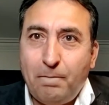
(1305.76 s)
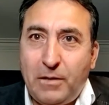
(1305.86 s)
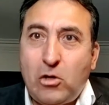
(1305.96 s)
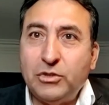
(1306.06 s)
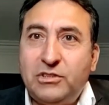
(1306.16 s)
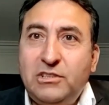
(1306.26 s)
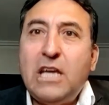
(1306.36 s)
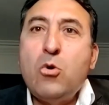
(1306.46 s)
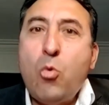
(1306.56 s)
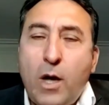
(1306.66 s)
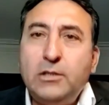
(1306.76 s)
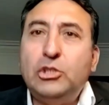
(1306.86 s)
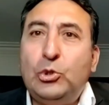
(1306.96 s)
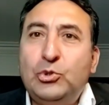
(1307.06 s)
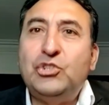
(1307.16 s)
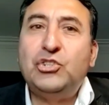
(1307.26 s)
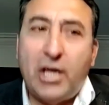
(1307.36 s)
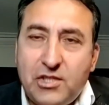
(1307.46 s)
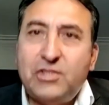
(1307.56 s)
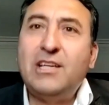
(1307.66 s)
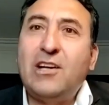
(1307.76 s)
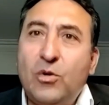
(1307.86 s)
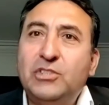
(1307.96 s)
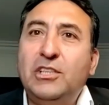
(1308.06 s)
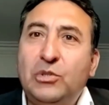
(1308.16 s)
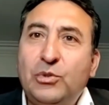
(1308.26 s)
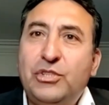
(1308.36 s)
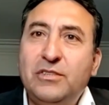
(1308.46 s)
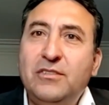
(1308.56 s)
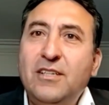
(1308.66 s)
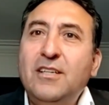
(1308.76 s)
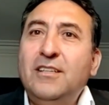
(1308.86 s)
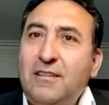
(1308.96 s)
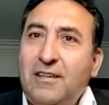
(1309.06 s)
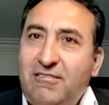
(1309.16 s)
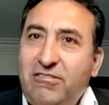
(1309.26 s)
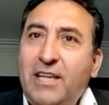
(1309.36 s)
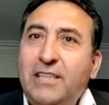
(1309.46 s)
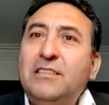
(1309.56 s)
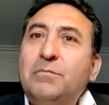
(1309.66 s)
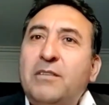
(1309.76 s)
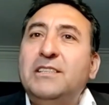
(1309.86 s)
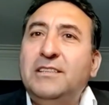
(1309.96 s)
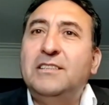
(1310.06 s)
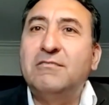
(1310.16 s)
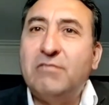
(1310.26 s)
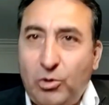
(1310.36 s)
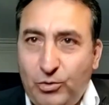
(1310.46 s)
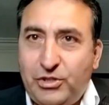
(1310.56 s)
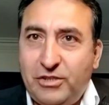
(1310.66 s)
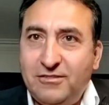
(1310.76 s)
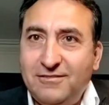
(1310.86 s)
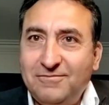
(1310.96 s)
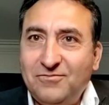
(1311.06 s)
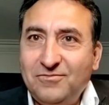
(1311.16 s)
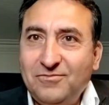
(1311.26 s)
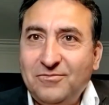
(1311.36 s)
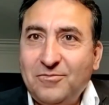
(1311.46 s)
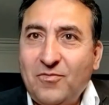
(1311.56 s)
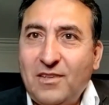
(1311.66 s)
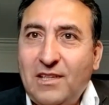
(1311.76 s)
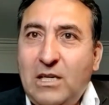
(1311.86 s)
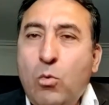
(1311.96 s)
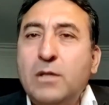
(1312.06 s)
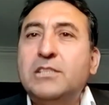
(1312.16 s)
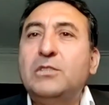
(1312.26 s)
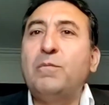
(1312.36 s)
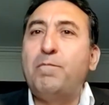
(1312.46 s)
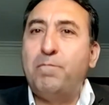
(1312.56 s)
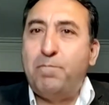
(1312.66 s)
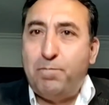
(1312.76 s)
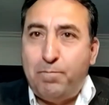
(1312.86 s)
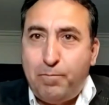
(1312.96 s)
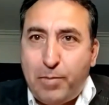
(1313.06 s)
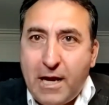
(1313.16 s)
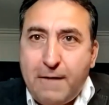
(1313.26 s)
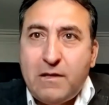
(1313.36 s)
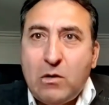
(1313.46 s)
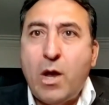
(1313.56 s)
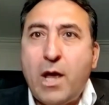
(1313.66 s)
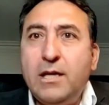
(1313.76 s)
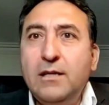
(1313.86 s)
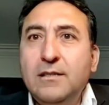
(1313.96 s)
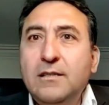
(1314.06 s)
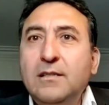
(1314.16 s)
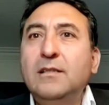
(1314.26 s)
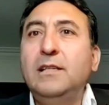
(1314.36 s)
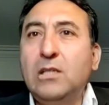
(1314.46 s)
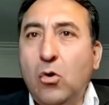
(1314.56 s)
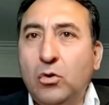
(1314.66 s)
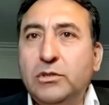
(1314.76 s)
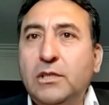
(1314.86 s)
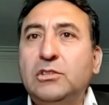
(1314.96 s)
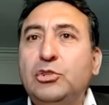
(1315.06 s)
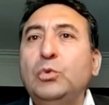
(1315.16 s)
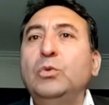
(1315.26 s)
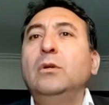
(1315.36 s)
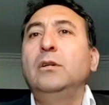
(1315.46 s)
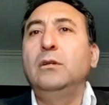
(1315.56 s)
because they want to change the constitution created by the citizen revolution. He wants to pave the way in order to